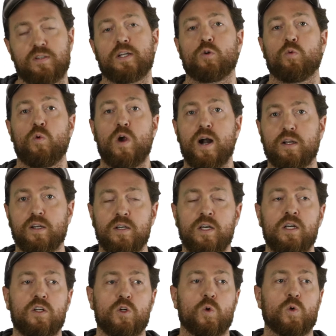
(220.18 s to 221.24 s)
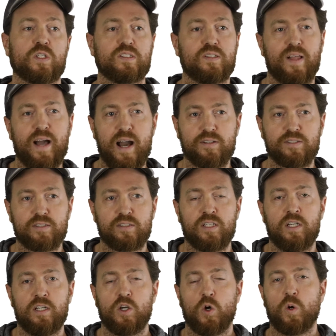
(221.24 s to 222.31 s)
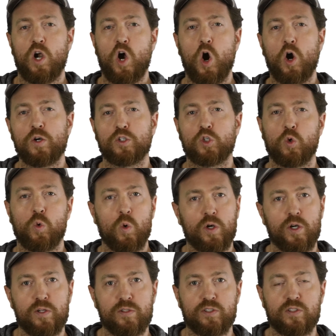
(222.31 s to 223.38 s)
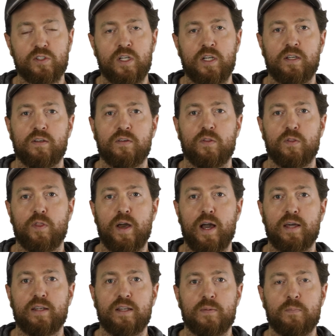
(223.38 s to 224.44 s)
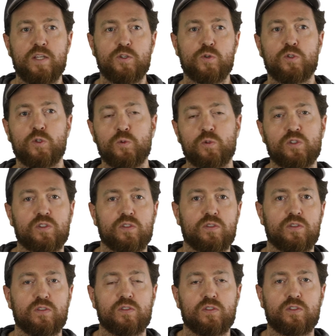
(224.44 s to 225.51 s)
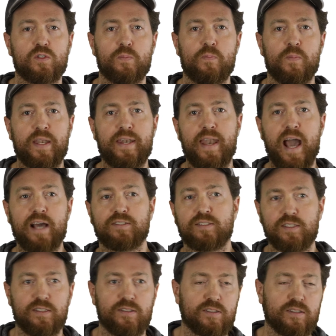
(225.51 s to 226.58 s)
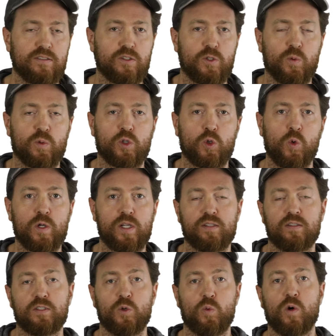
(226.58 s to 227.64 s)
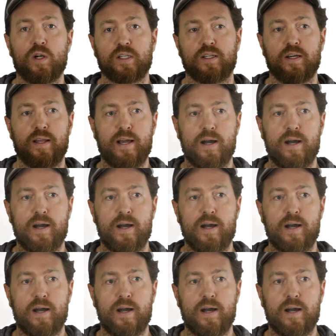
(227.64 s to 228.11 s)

like rock or glass or hard corners that introduce some nastiness into your recording that you want to cut